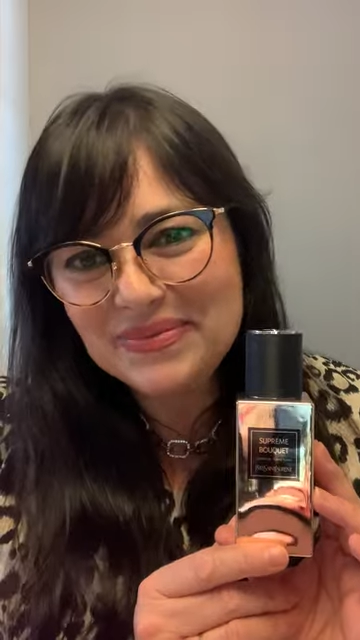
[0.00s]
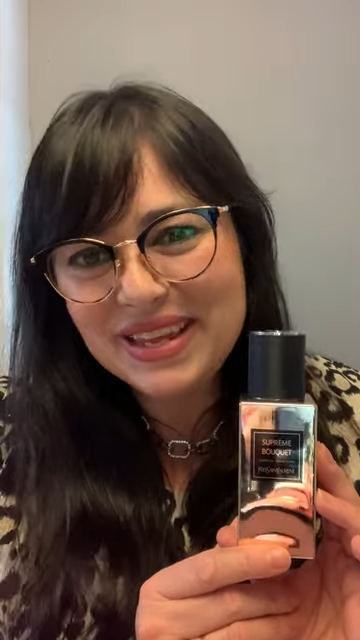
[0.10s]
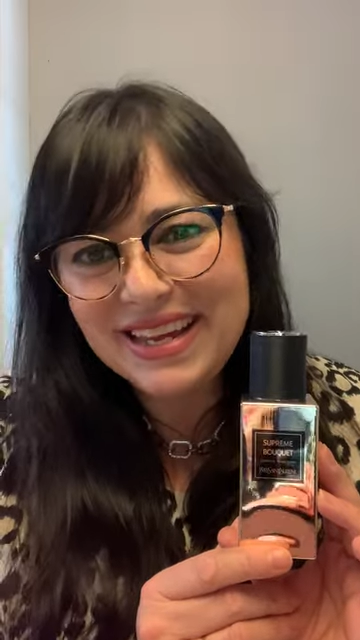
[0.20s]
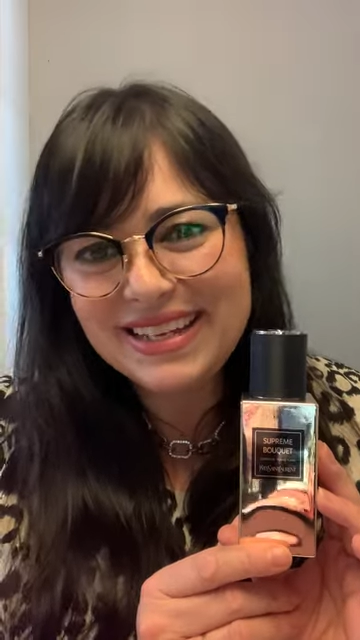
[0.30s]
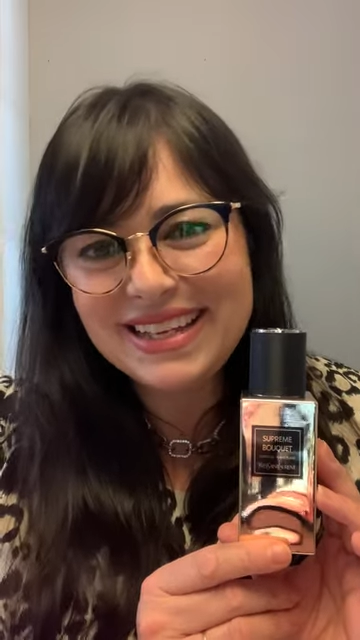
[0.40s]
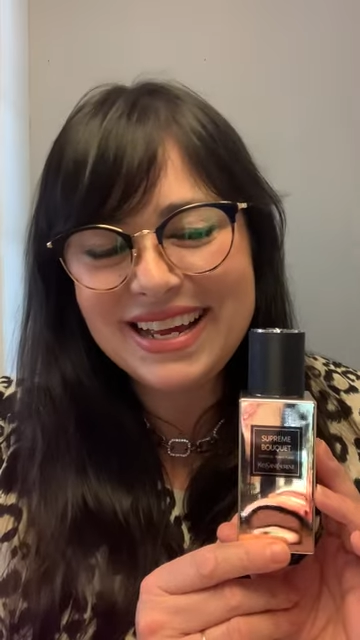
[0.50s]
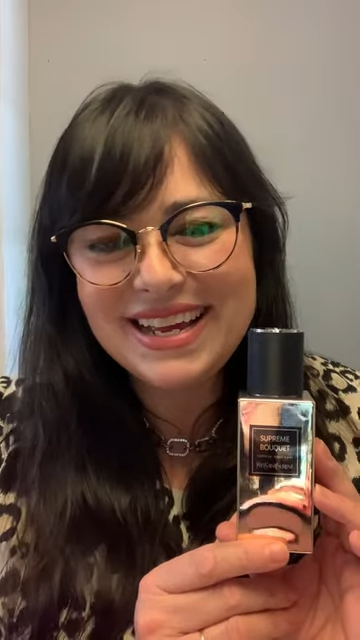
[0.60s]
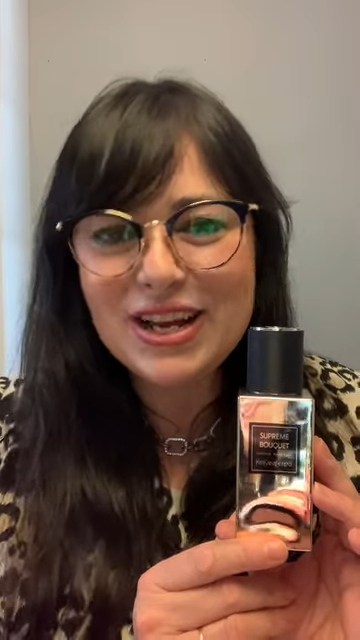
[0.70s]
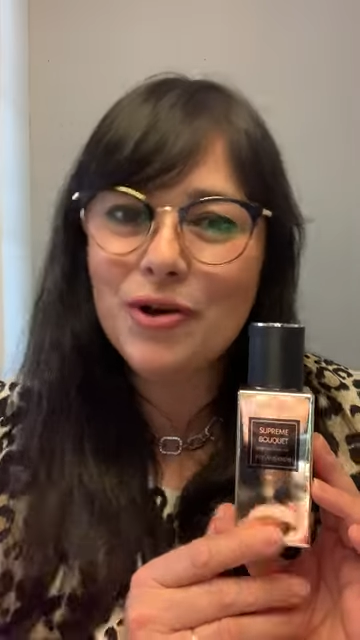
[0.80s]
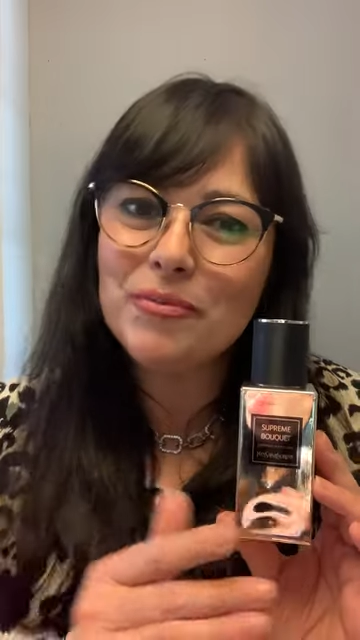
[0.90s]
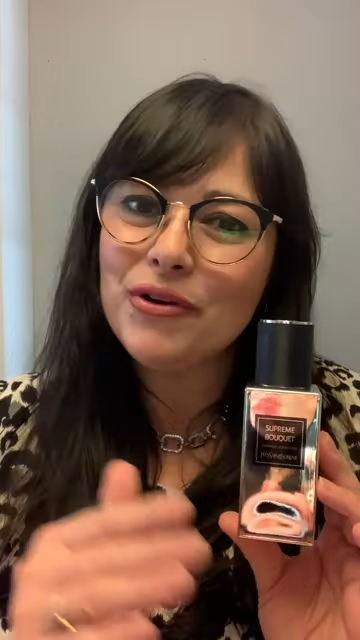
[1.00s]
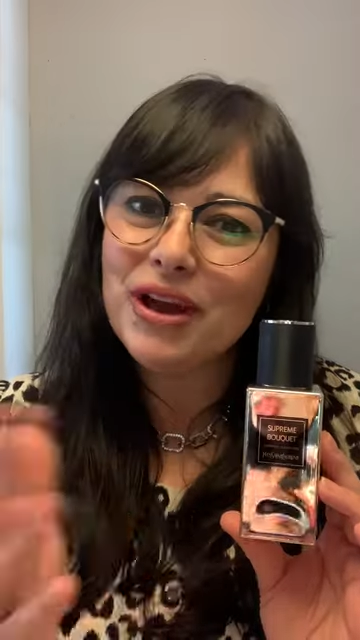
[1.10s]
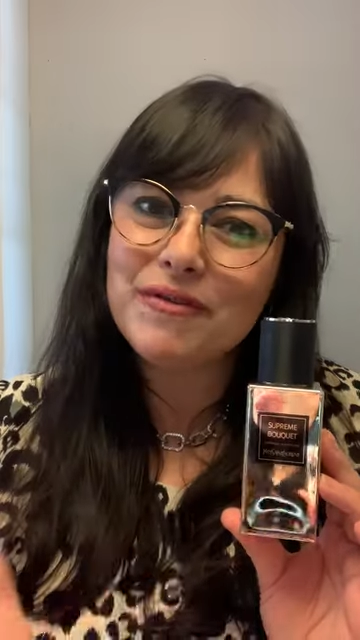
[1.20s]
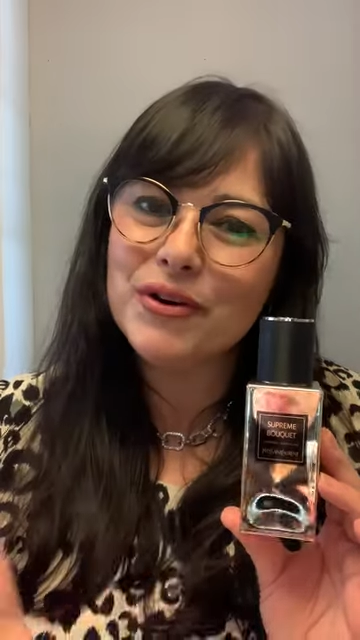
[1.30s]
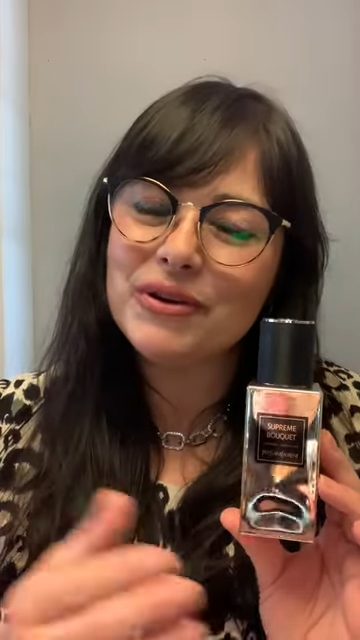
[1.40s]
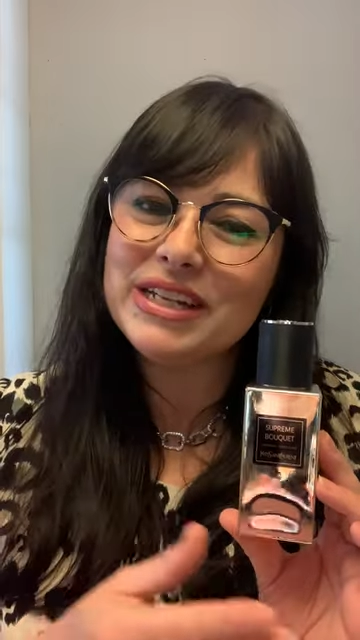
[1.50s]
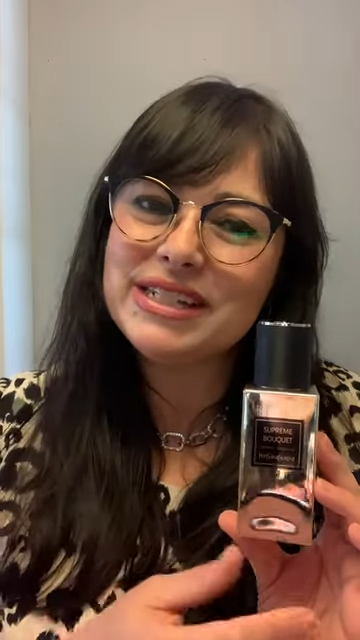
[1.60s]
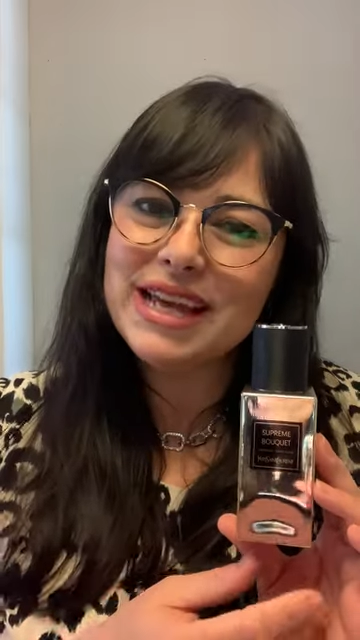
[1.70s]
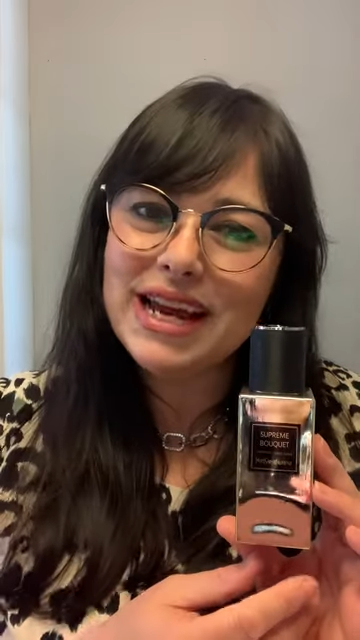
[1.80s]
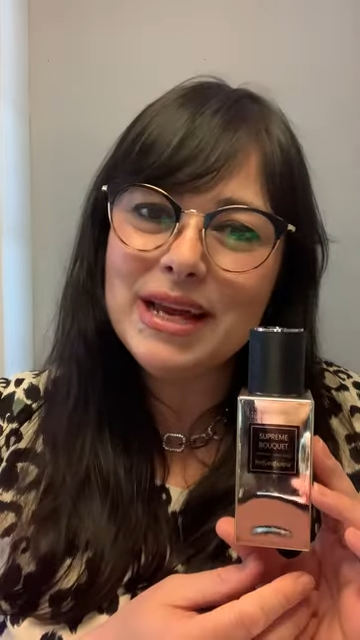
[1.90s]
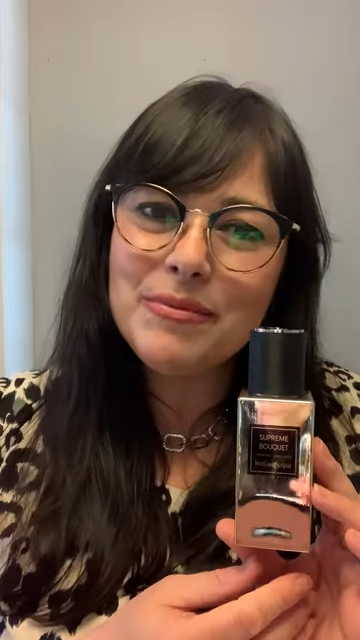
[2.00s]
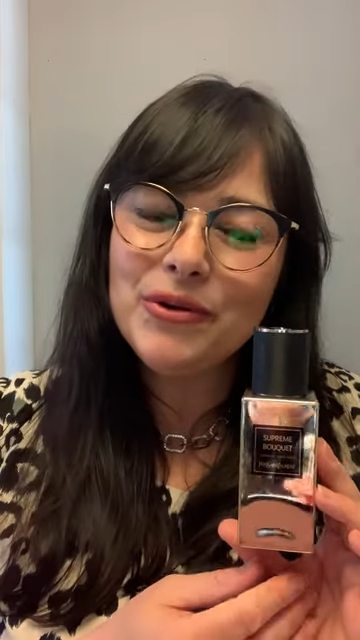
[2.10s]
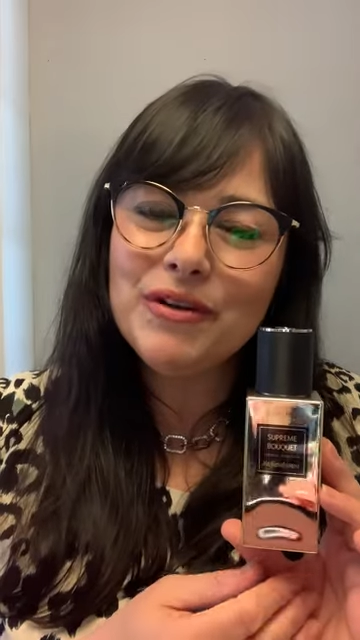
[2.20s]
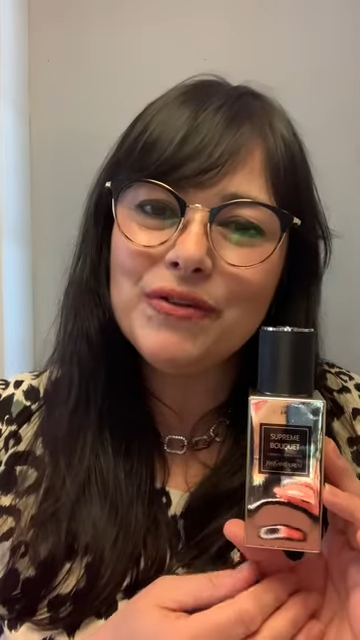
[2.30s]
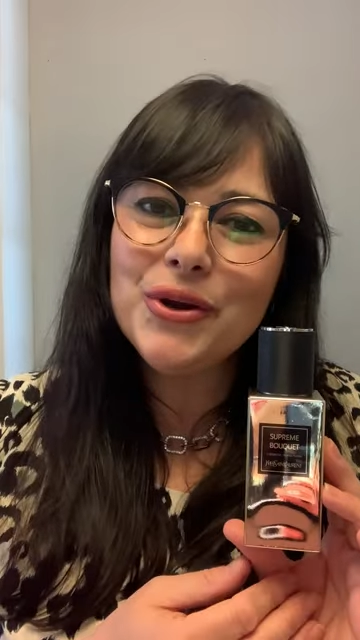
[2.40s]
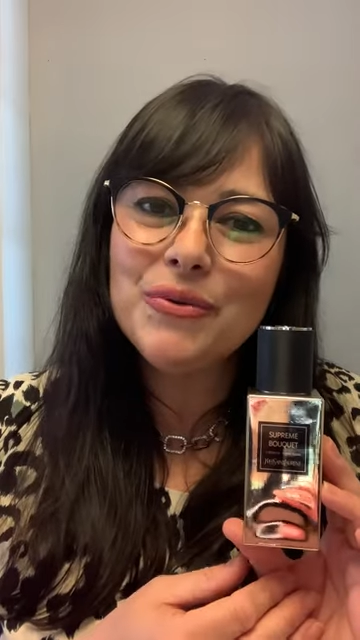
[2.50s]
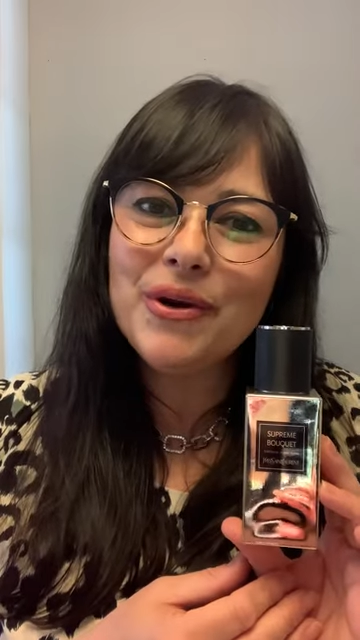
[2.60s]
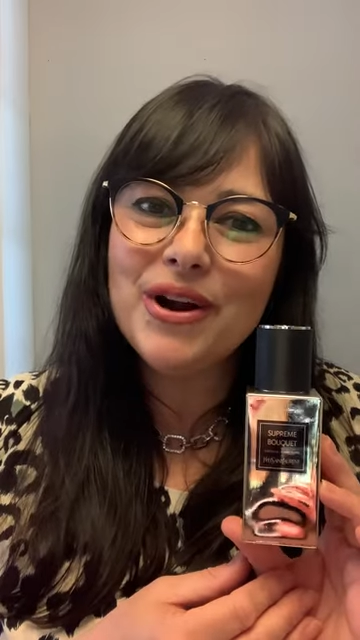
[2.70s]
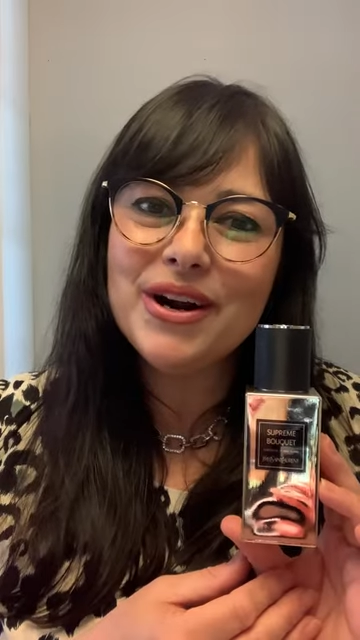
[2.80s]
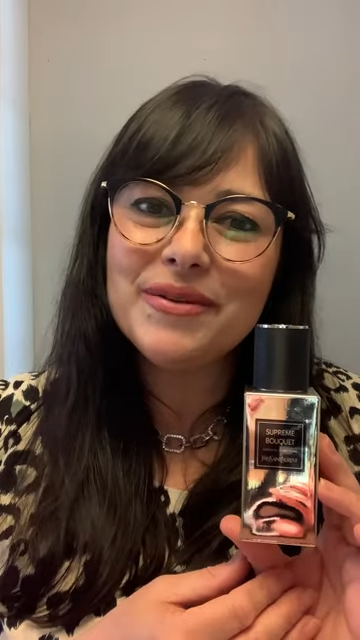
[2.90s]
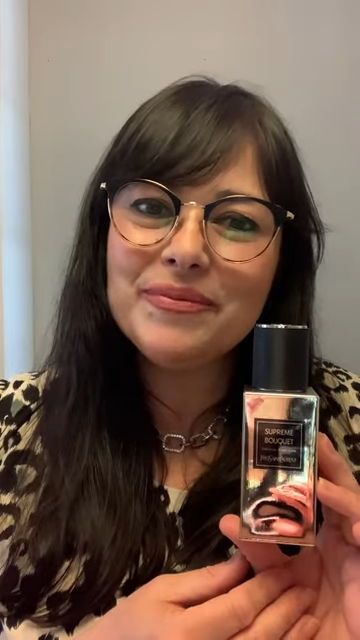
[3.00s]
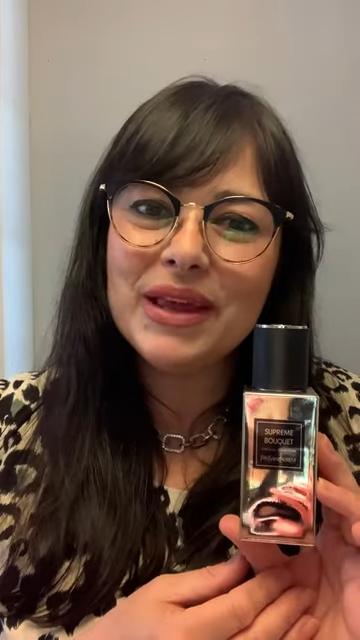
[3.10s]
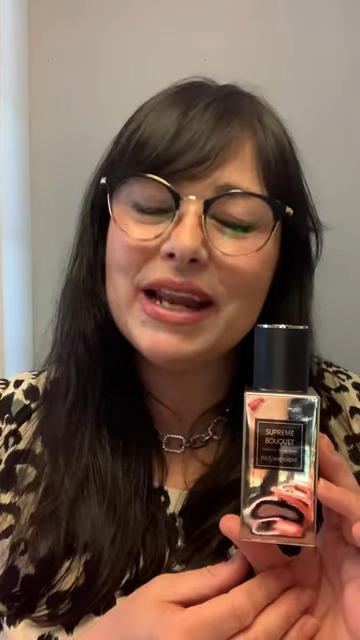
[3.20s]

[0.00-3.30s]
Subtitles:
and I hope you have a great time wherever you are.